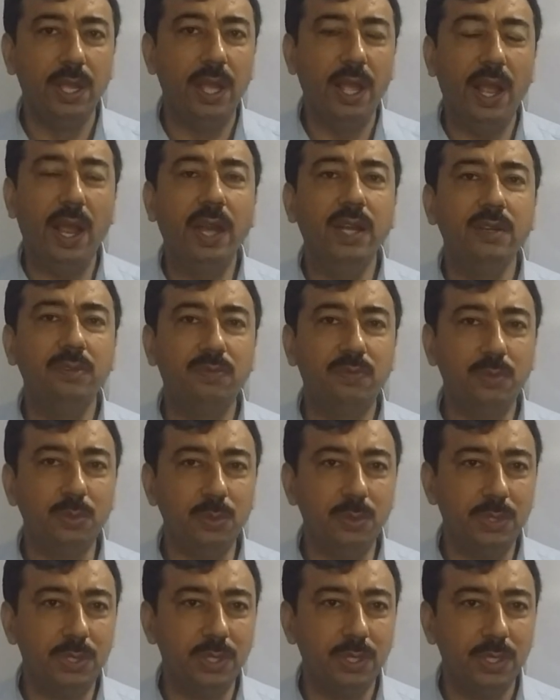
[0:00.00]
and
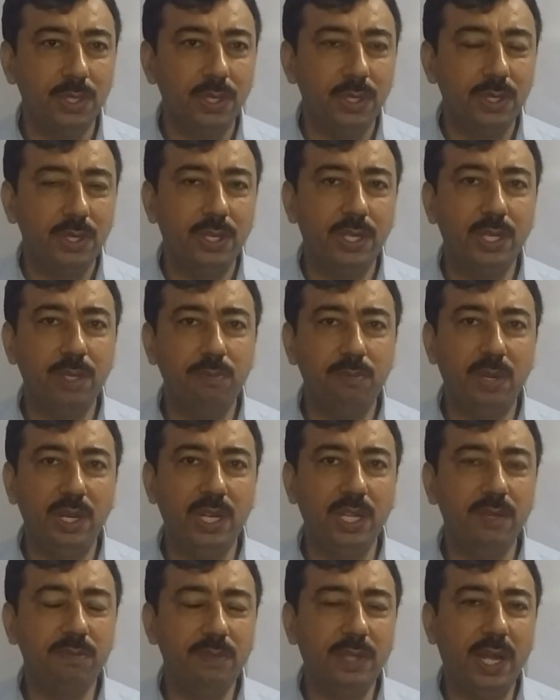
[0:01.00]
food, he
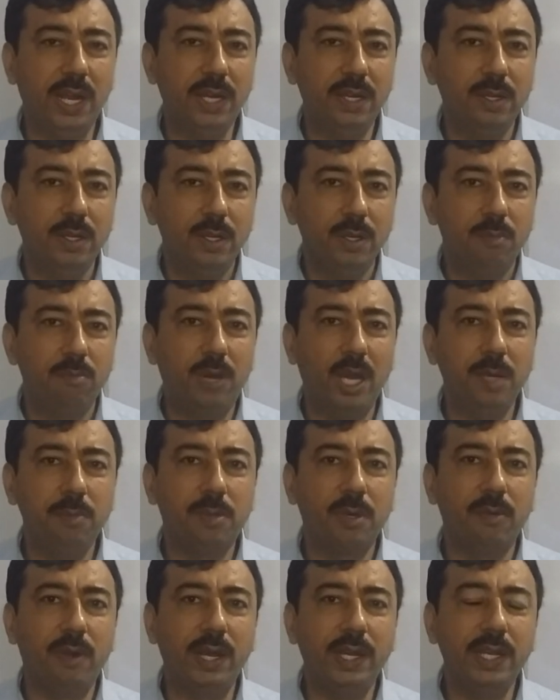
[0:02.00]
believed that by
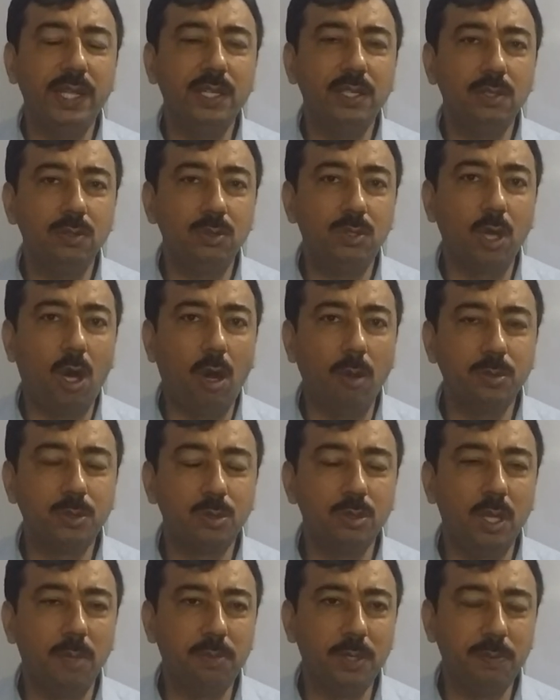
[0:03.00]
providing jobs
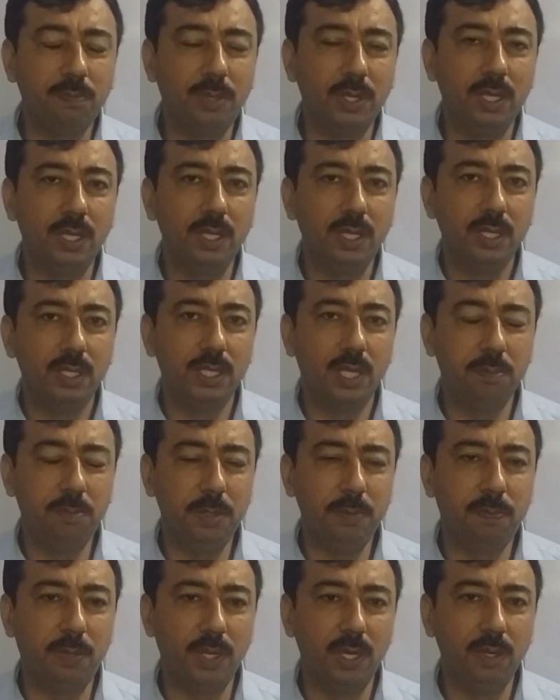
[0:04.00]
to the
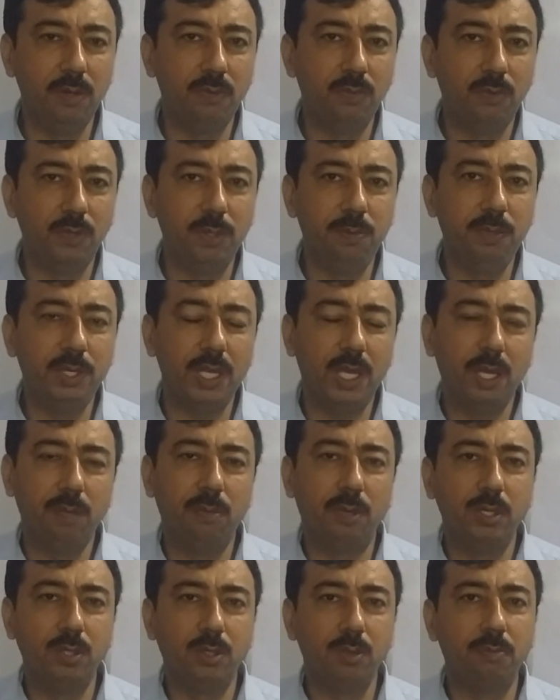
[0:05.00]
people would be
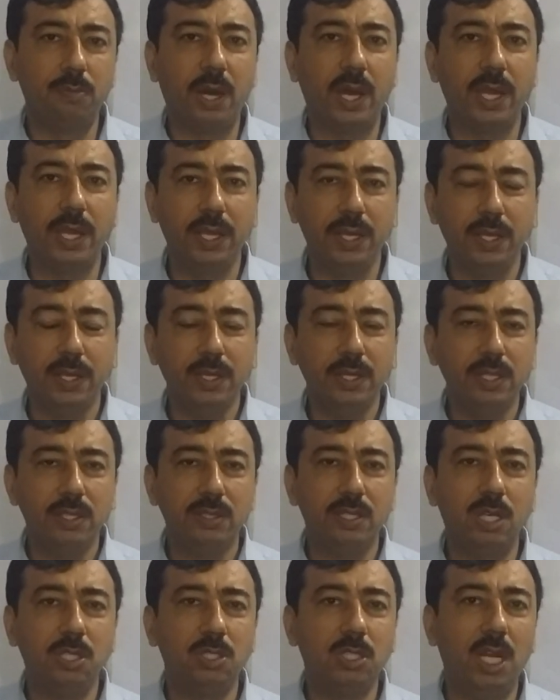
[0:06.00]
able to buy
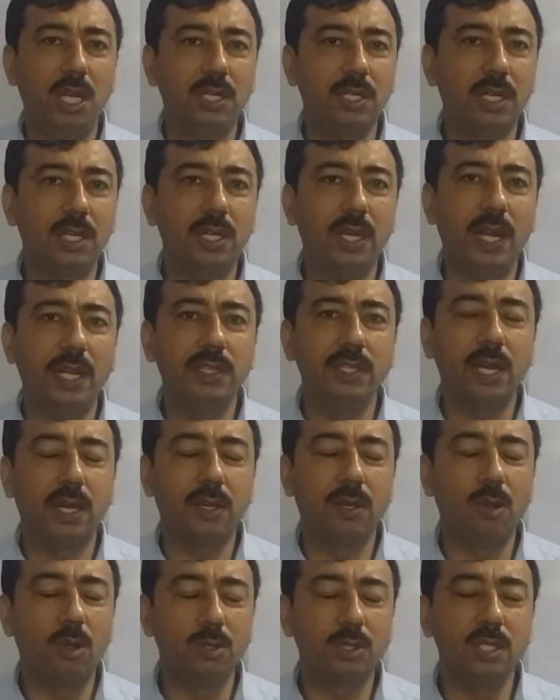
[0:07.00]
the shelter and the
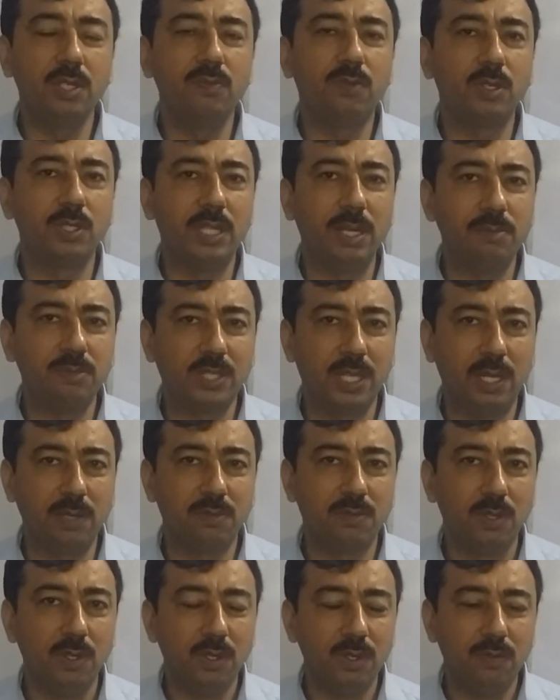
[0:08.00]
clothing for
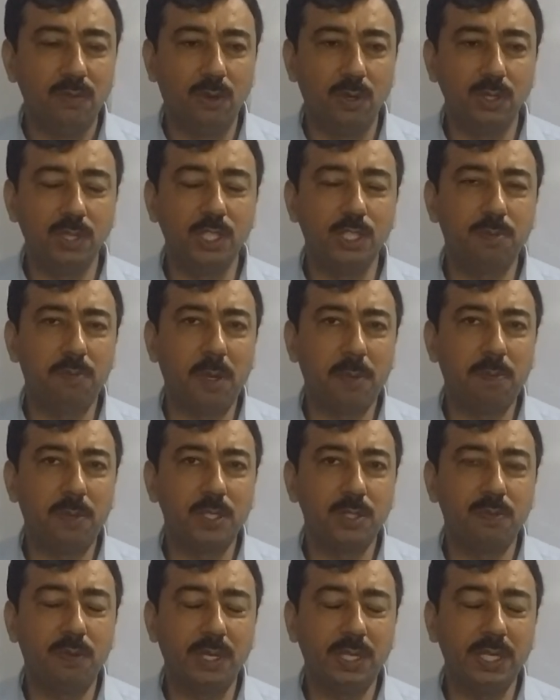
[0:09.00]
themselves. For this
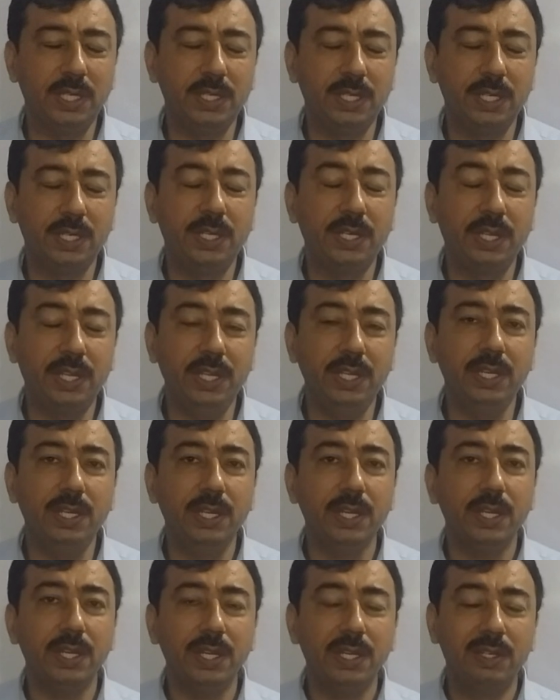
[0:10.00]
purpose, what he did,
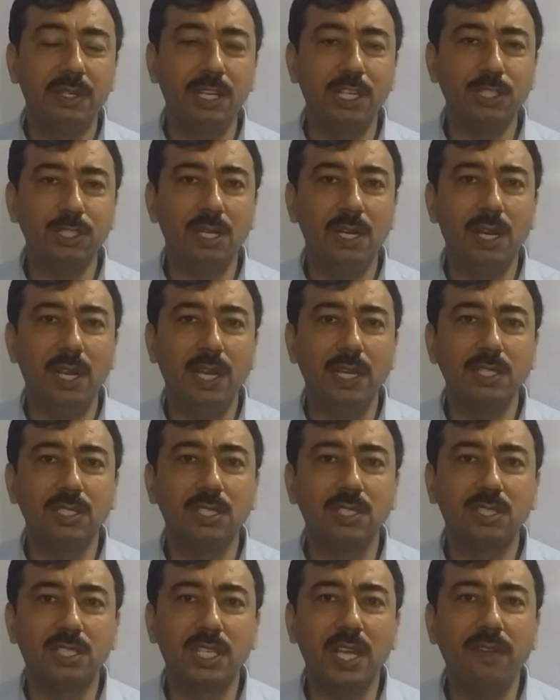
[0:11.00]
he nationalized
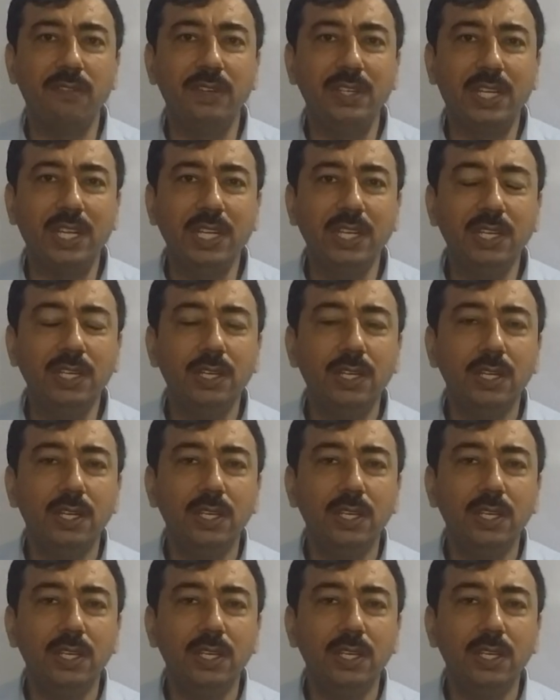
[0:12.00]
70